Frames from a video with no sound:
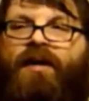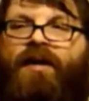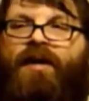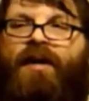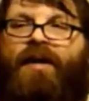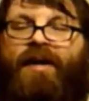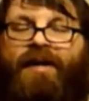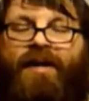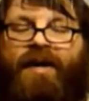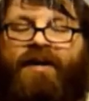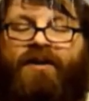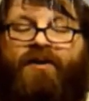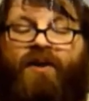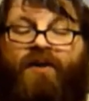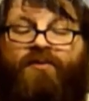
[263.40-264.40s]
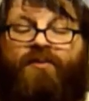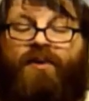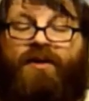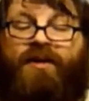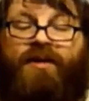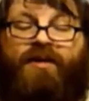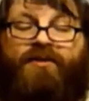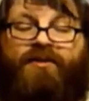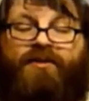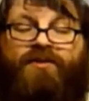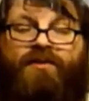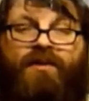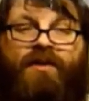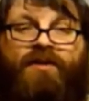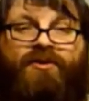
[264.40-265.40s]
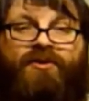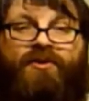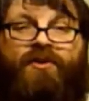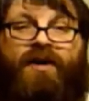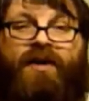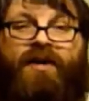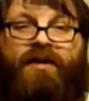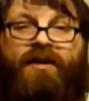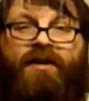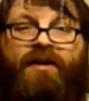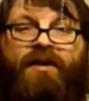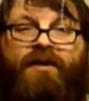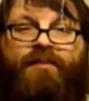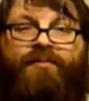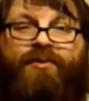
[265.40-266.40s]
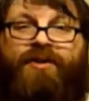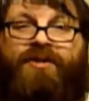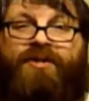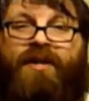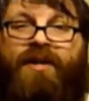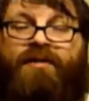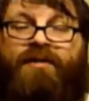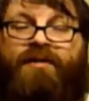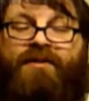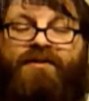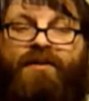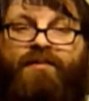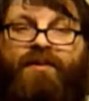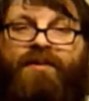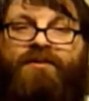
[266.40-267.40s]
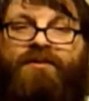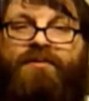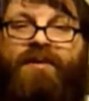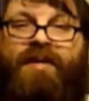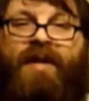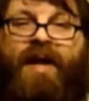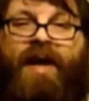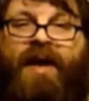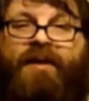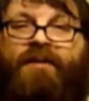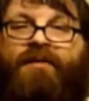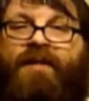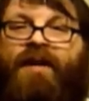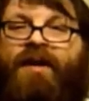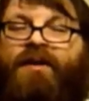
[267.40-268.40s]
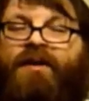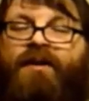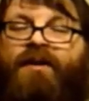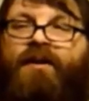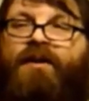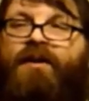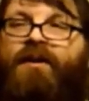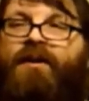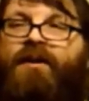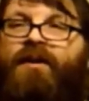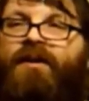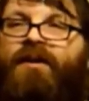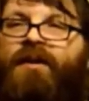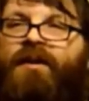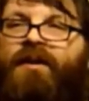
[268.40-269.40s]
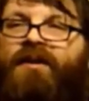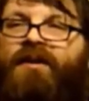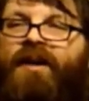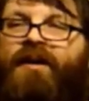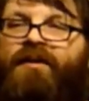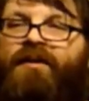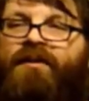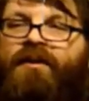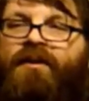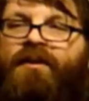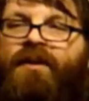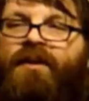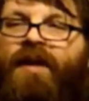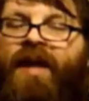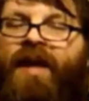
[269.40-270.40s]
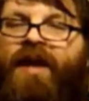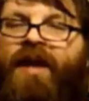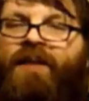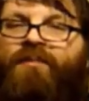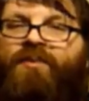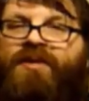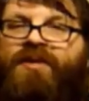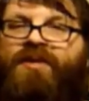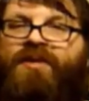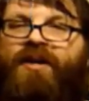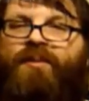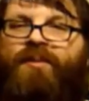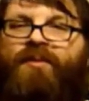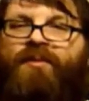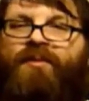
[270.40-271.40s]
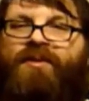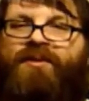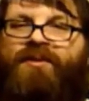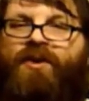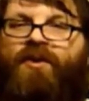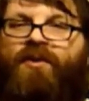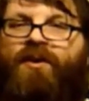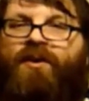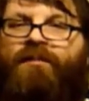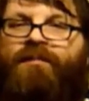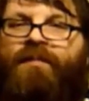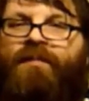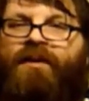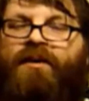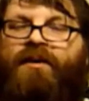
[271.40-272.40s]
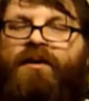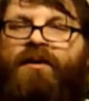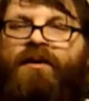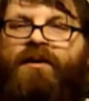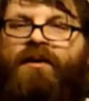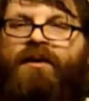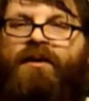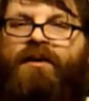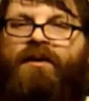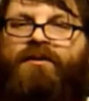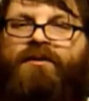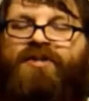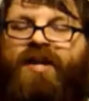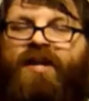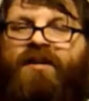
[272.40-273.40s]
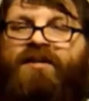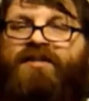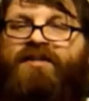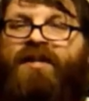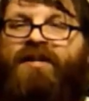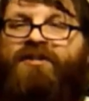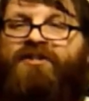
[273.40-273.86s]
And I really enjoyed and appreciated the symbolism he had in that Ham was arguing with Noah, jealous that